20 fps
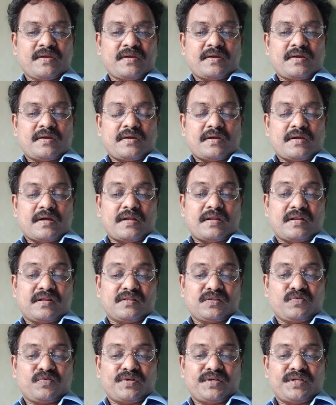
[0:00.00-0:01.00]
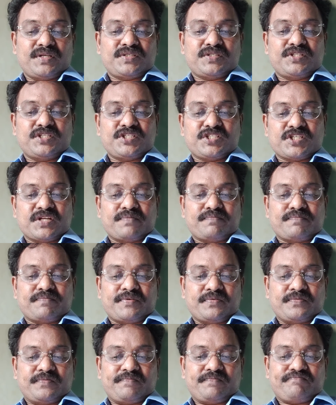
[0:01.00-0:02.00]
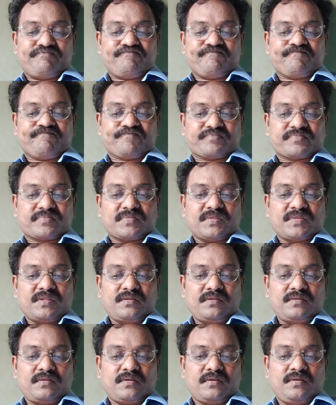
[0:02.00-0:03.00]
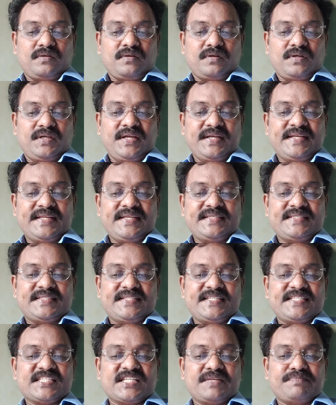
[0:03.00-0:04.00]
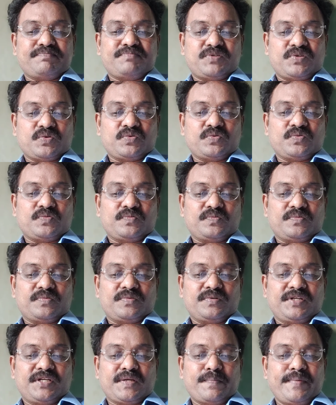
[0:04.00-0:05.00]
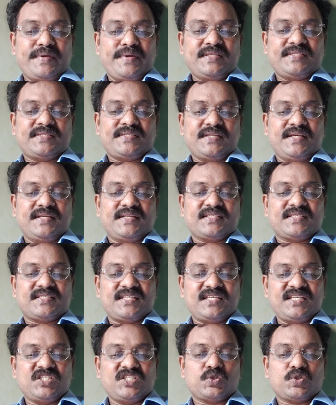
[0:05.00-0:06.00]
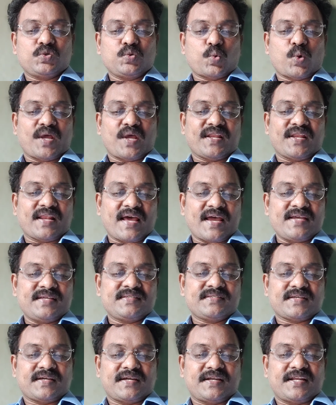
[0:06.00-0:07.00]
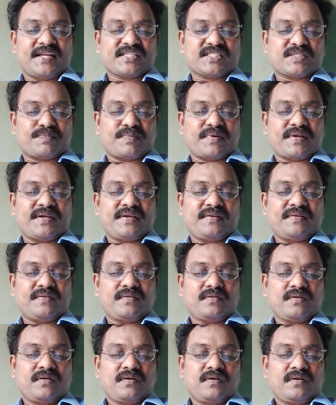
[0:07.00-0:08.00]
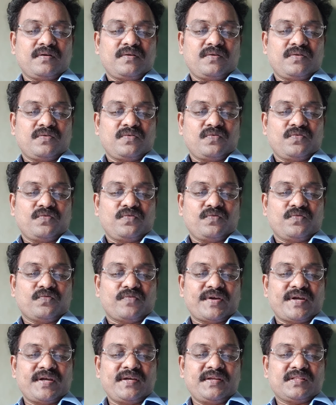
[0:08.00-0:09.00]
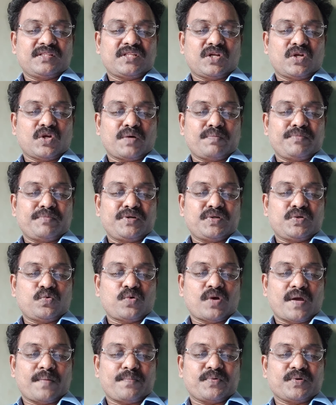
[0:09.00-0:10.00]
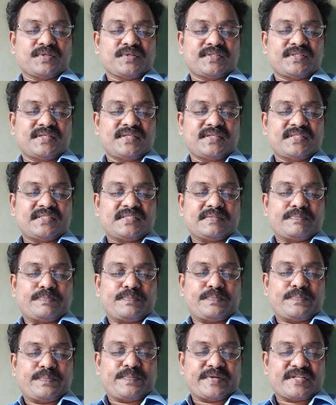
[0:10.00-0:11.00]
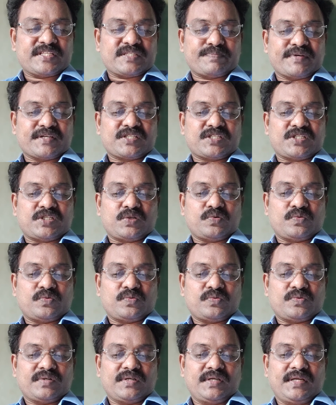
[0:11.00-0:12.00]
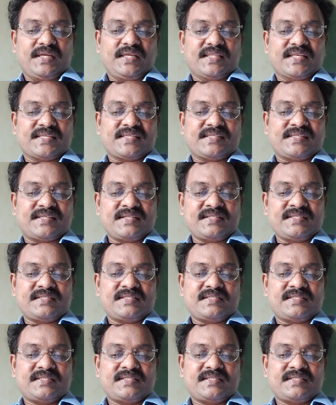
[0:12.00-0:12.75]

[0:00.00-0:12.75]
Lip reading: And another one is descriptive. It is descriptive. It means it seeks to analyze and explain where the normative approach is perspective, in the sense